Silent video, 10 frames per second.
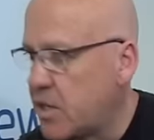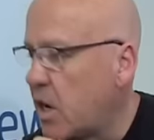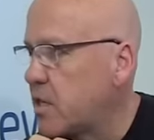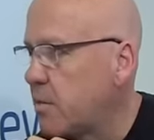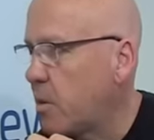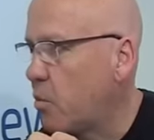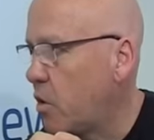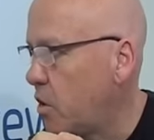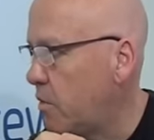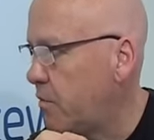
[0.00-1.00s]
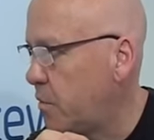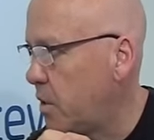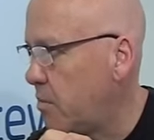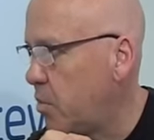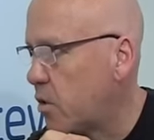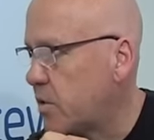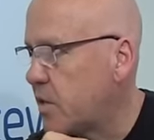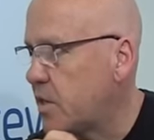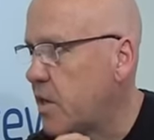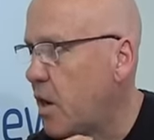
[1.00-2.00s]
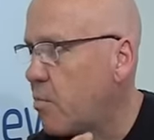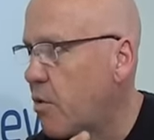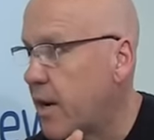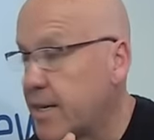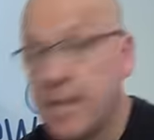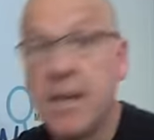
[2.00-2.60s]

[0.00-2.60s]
sites I've been working on for the Bloggers SEO product.